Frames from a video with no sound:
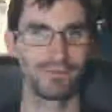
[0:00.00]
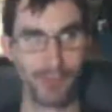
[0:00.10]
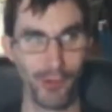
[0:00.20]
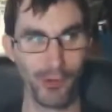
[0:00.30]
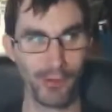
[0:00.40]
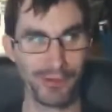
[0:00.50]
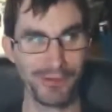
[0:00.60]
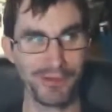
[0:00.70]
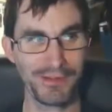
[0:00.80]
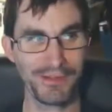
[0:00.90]
Brody with you
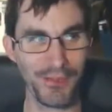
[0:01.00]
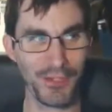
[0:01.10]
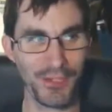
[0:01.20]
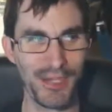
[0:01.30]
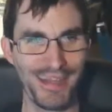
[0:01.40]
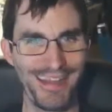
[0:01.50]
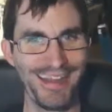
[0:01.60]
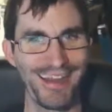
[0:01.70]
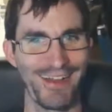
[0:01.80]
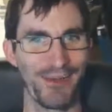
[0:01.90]
to South
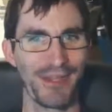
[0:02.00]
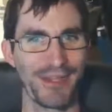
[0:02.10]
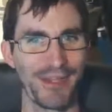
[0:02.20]
Carolina. What could go